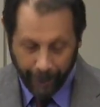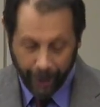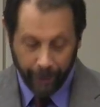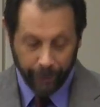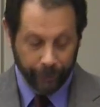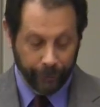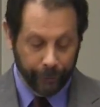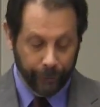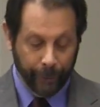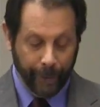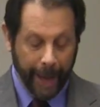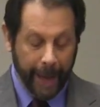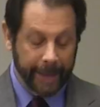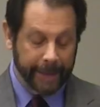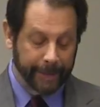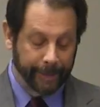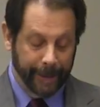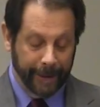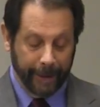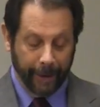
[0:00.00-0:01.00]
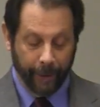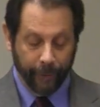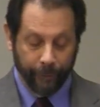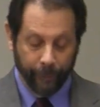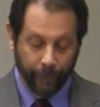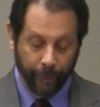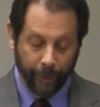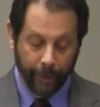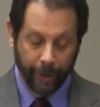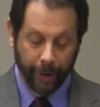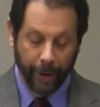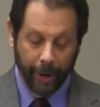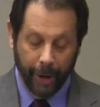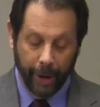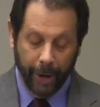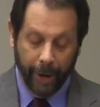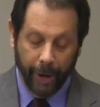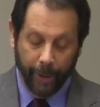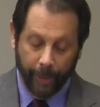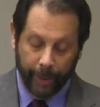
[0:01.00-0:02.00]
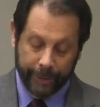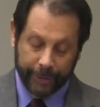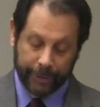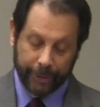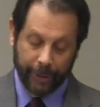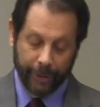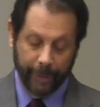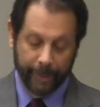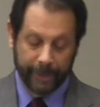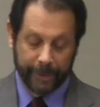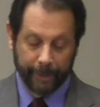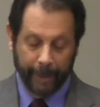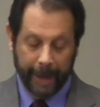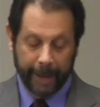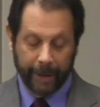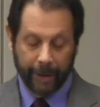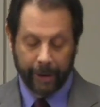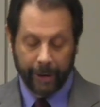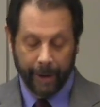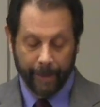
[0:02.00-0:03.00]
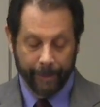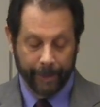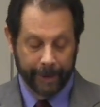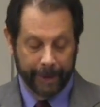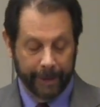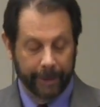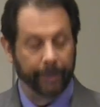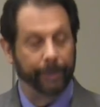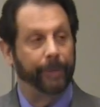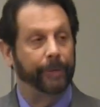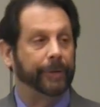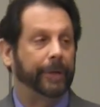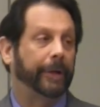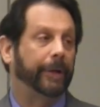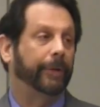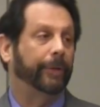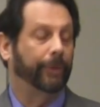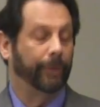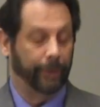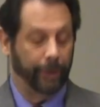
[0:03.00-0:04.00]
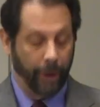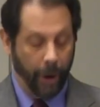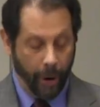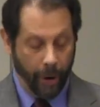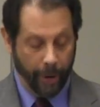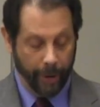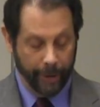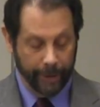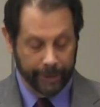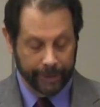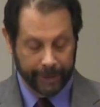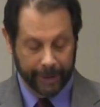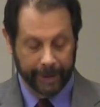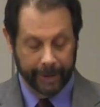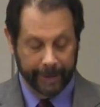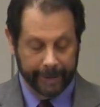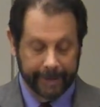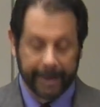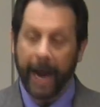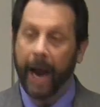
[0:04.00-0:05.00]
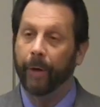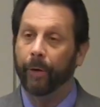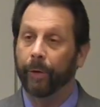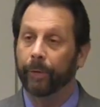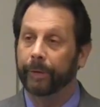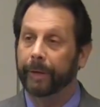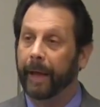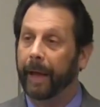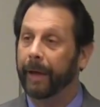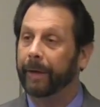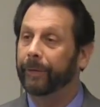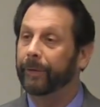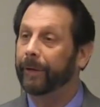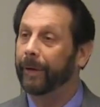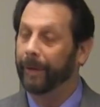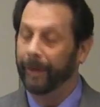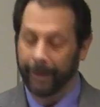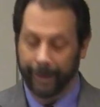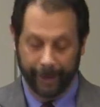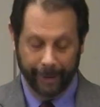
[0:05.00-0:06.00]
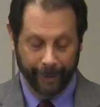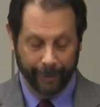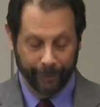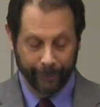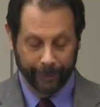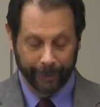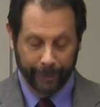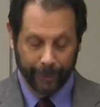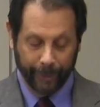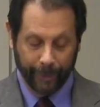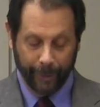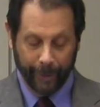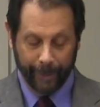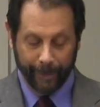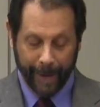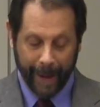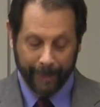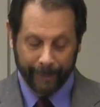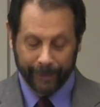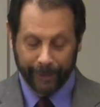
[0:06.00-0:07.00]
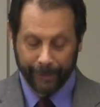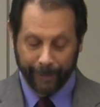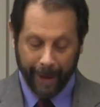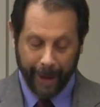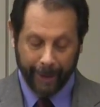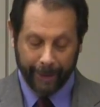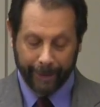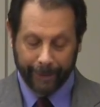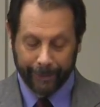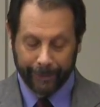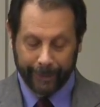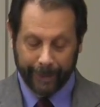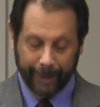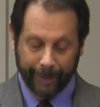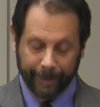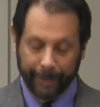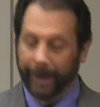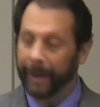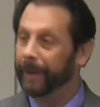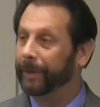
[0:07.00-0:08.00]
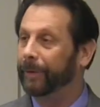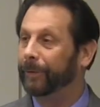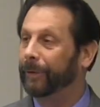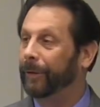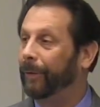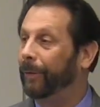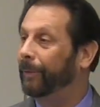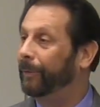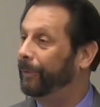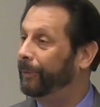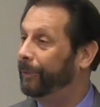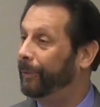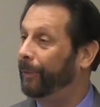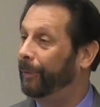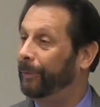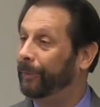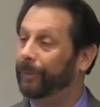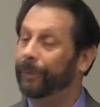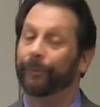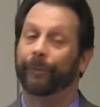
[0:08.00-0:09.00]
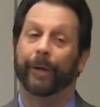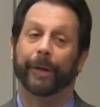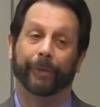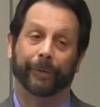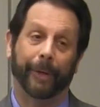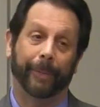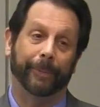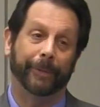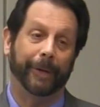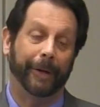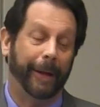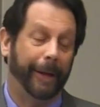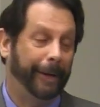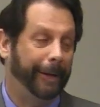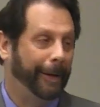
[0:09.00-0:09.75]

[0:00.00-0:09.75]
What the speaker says: Should you ask me, therefore, which terms might accompany the particular cards in the tarot deck of literary maps and models that I plan to turn to face up today?